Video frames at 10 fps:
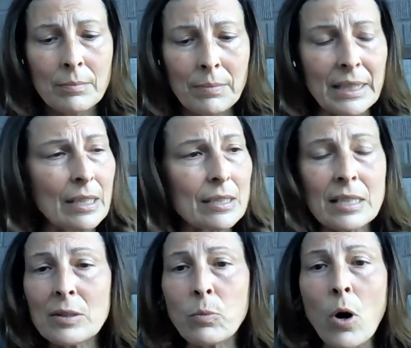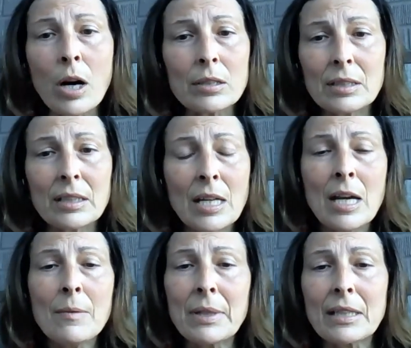Because
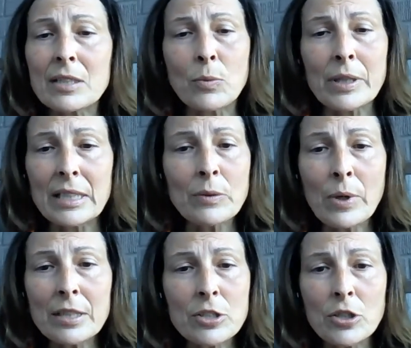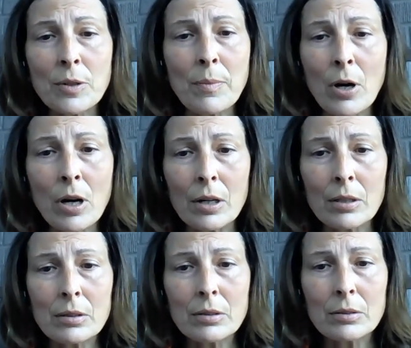when he went to the bar,
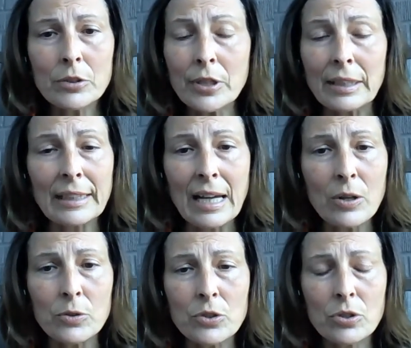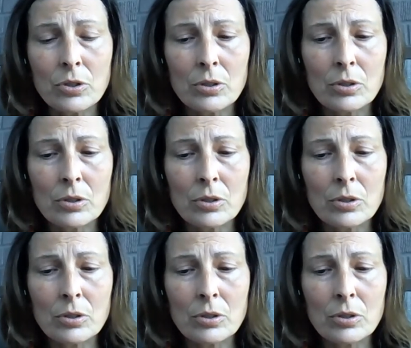to the lounge,